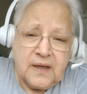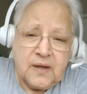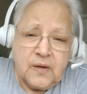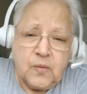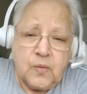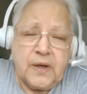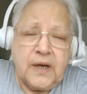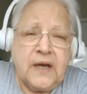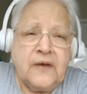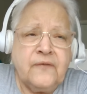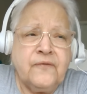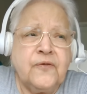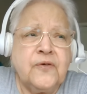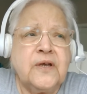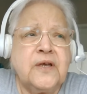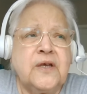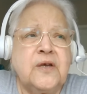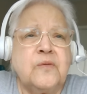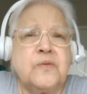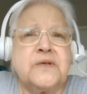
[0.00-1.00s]
Whenever
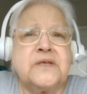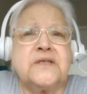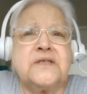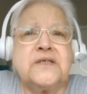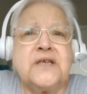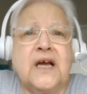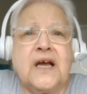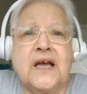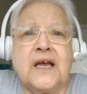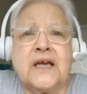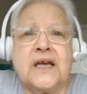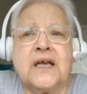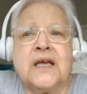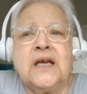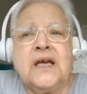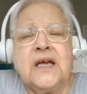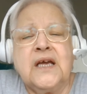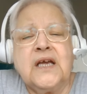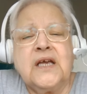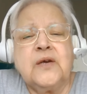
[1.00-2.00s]
he was dying,
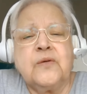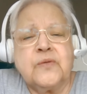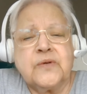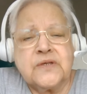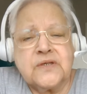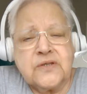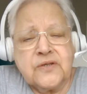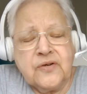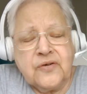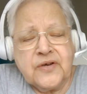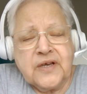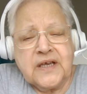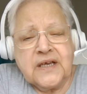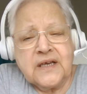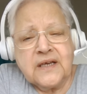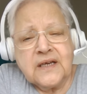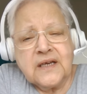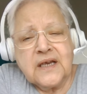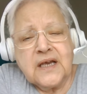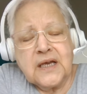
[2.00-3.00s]
he was
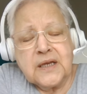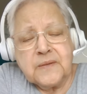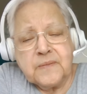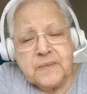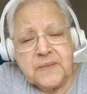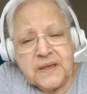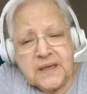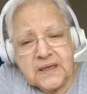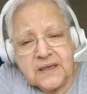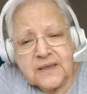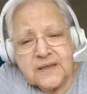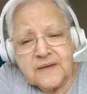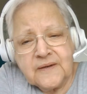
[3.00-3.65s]
looking at me.